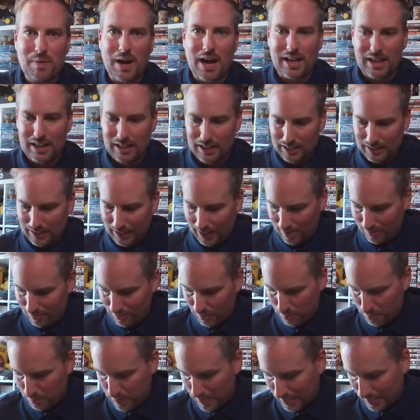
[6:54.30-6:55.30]
back in the day
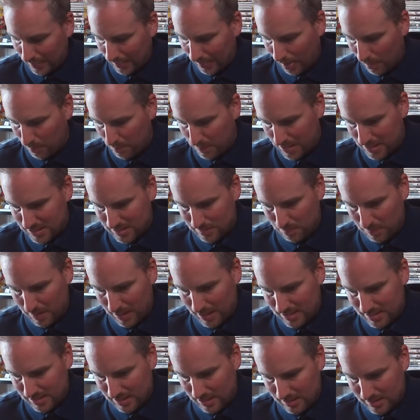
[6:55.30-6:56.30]
for picking up bits and
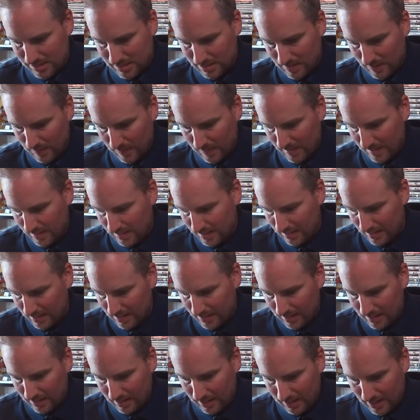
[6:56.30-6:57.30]
pieces.
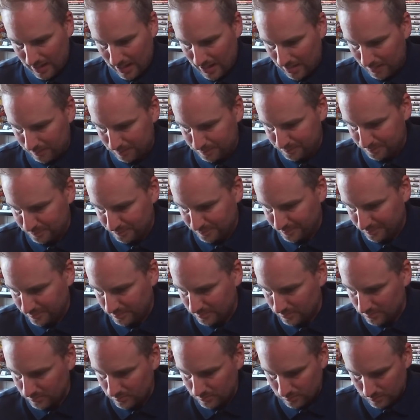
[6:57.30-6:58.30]

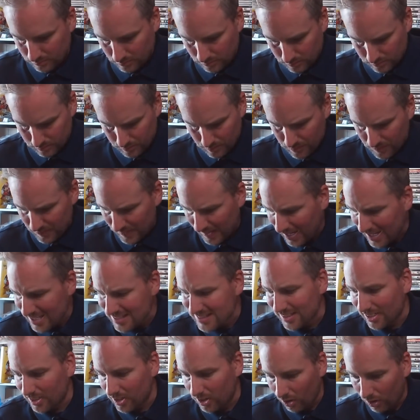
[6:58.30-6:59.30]

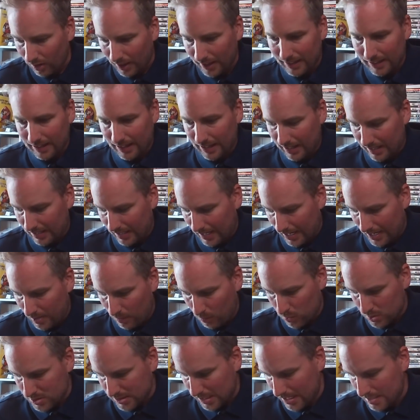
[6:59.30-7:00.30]
There's a lot in here, and
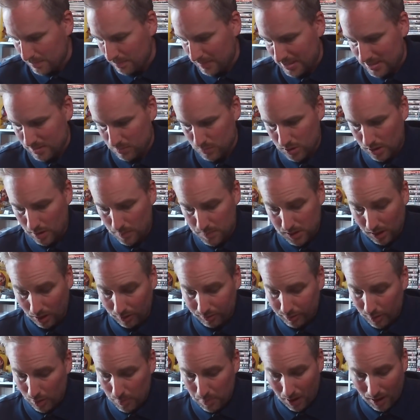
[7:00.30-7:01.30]
it will take me some time to go
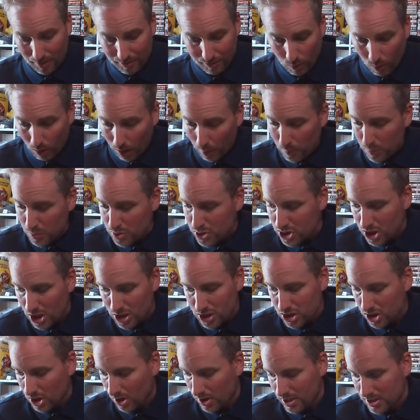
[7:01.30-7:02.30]
through, but I thought I will
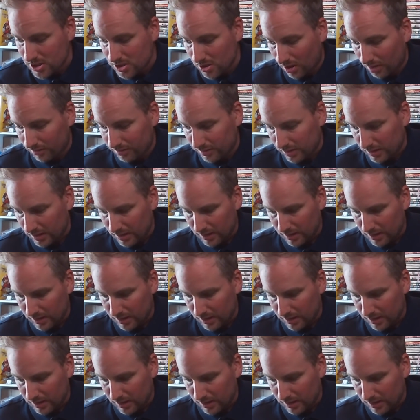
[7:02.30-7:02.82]
just show this off